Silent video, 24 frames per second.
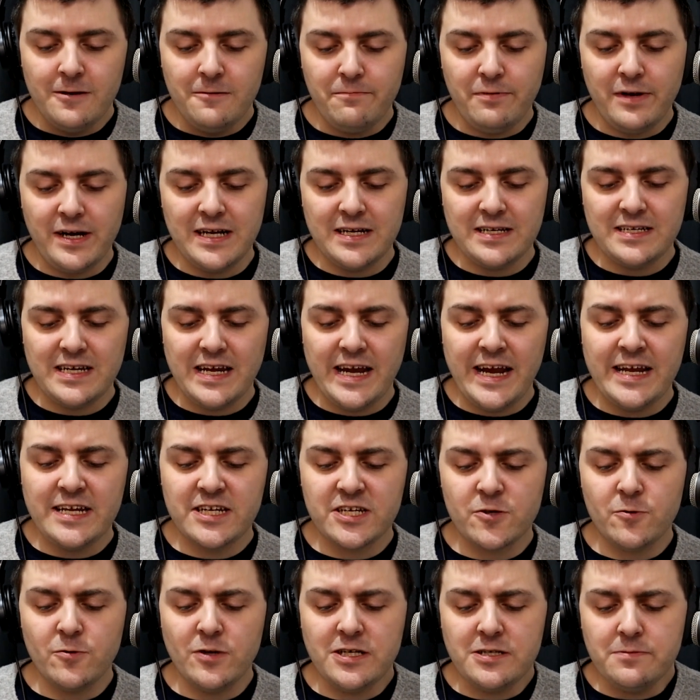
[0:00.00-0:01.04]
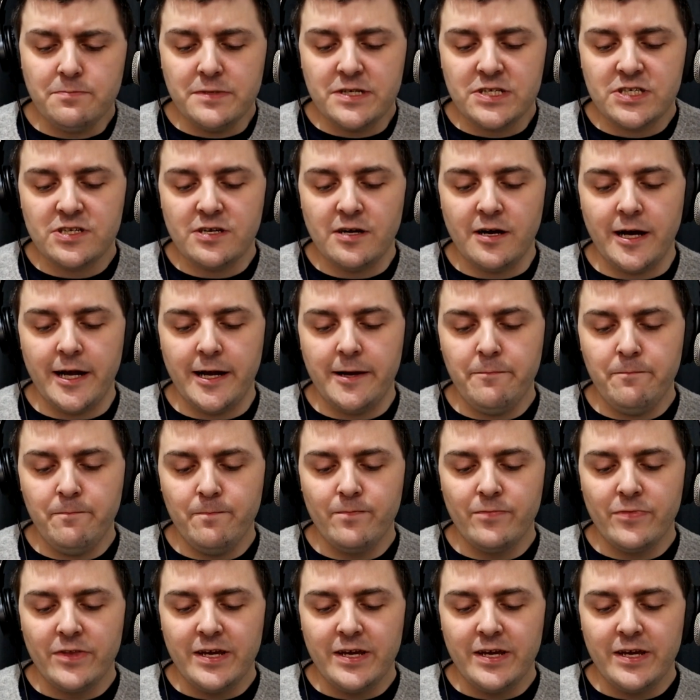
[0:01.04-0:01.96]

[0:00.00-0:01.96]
But It's Christmas Time,